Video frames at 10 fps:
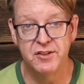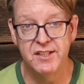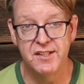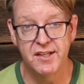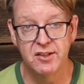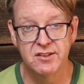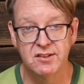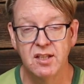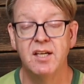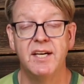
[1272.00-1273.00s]

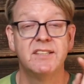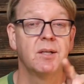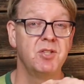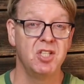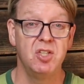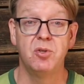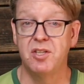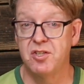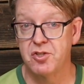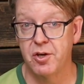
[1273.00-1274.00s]
details. It's up to you to
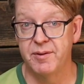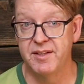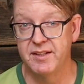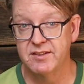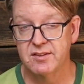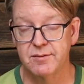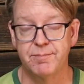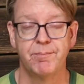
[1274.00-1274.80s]
determine this.